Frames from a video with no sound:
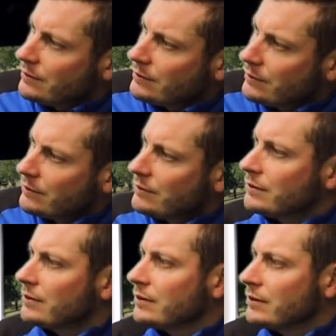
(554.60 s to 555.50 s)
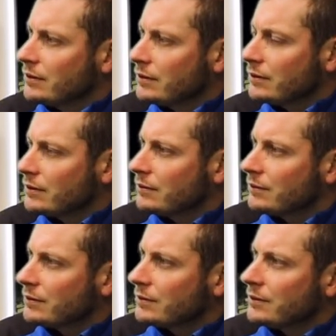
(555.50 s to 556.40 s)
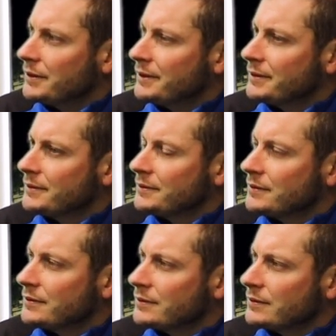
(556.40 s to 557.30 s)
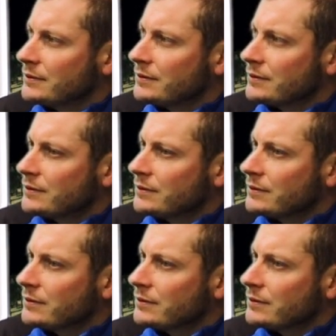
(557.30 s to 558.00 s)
(not speaking)